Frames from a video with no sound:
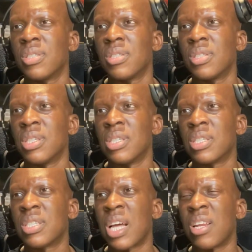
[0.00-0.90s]
Is
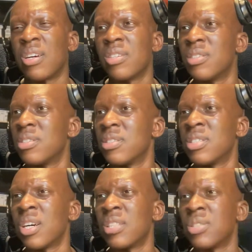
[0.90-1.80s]
Salah.
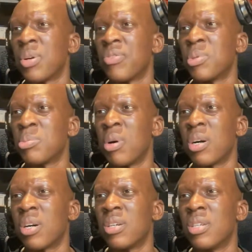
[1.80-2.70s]
Turns away from his
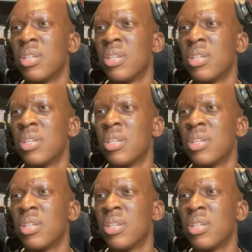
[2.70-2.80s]
marker.